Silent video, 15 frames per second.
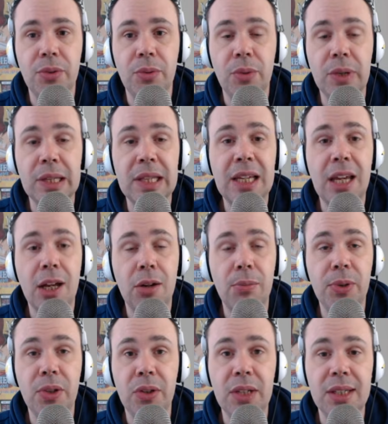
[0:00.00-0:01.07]
really help
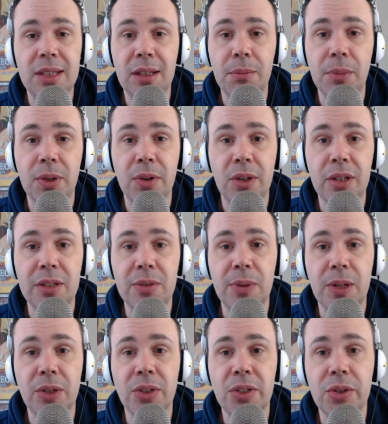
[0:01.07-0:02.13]
you into the mirror as well.
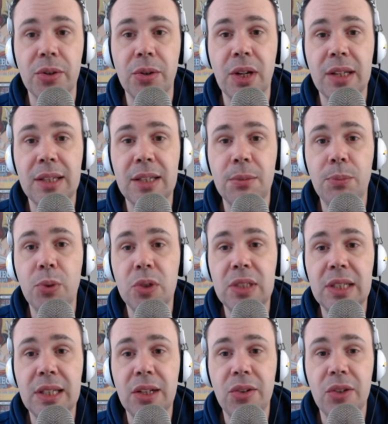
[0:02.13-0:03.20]
So I think
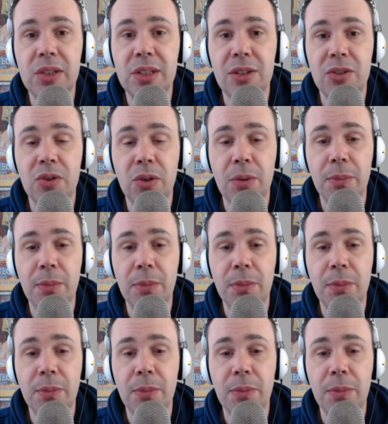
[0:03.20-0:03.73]
Borsalino is a strong